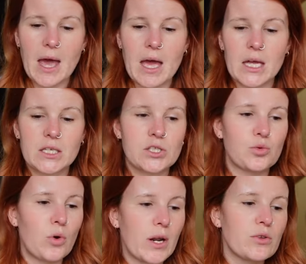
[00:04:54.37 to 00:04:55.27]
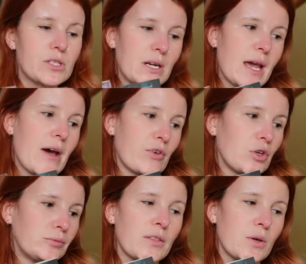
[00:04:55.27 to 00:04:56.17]
And what else did I have
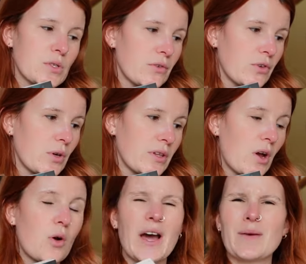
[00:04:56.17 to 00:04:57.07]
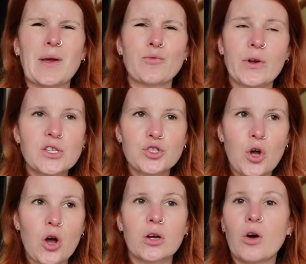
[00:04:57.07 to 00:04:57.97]
on? There was a few other, oh, I had my
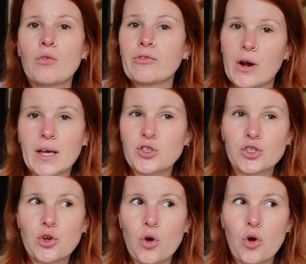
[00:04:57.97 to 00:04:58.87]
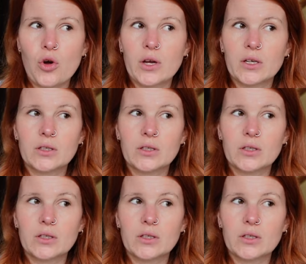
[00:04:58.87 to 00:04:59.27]
restock Friday just gone.